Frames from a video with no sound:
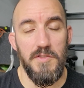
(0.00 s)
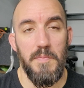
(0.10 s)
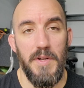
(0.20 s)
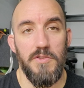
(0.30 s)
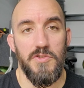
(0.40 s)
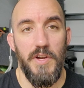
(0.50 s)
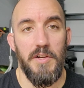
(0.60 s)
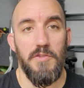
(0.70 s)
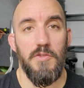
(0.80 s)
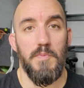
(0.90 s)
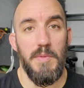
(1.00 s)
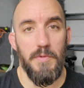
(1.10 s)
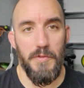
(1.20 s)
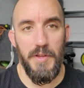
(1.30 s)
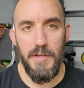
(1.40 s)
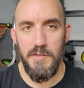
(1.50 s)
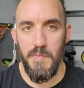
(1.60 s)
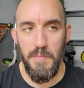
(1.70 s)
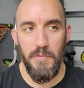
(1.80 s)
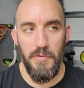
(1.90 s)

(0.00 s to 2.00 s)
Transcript: is a better striker than people think because people